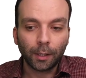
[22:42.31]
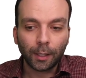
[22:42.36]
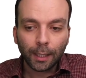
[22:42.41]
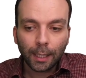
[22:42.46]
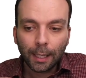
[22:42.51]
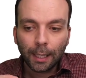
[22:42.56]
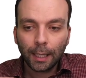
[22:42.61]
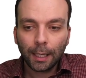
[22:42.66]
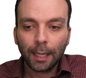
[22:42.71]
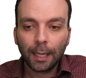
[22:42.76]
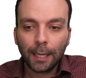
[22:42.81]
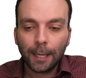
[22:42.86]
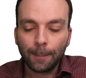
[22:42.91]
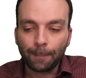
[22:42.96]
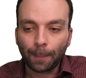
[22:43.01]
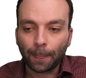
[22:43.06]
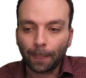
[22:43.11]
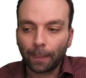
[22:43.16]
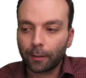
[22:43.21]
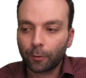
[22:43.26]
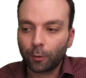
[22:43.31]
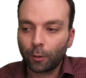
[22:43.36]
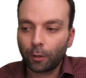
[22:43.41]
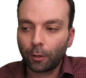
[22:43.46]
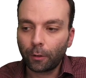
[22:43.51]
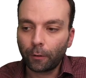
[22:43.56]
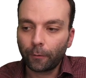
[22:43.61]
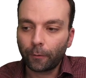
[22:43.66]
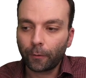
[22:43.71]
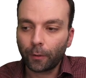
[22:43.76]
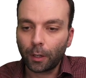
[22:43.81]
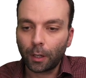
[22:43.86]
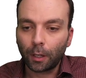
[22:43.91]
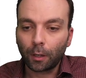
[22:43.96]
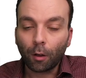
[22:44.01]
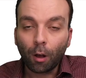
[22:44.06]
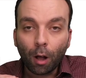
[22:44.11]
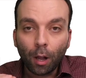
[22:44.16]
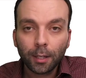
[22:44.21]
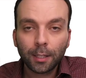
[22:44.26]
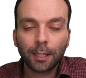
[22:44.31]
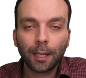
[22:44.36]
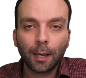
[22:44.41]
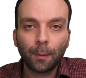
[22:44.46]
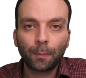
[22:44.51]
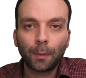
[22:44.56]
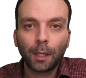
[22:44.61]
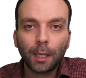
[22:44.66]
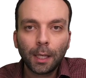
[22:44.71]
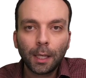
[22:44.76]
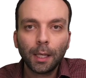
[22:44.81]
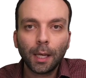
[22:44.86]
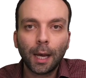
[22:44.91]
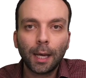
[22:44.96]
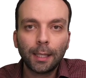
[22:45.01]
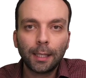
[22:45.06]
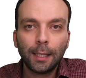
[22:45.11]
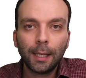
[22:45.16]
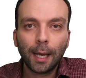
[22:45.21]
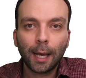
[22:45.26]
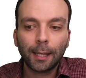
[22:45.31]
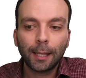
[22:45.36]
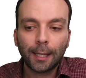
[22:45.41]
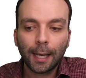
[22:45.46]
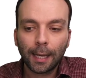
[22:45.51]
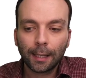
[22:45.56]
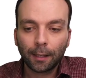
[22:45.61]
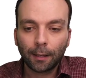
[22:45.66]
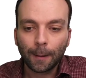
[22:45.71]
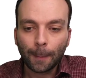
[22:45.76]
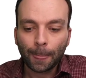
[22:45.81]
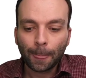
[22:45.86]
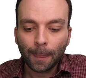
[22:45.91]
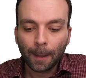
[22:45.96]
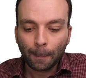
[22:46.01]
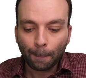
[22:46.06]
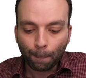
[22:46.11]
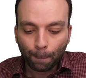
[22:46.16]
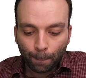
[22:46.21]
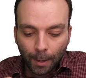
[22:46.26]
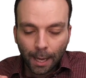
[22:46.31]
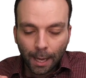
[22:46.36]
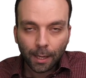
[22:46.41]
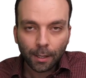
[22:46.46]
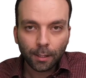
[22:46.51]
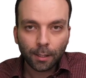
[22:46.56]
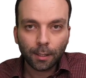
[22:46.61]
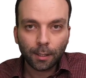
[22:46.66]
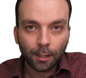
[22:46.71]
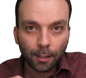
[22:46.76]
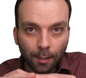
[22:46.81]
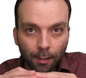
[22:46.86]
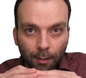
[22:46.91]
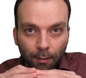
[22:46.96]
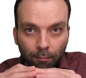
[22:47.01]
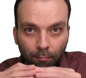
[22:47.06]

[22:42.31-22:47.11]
the key sort of concept, the key idea that makes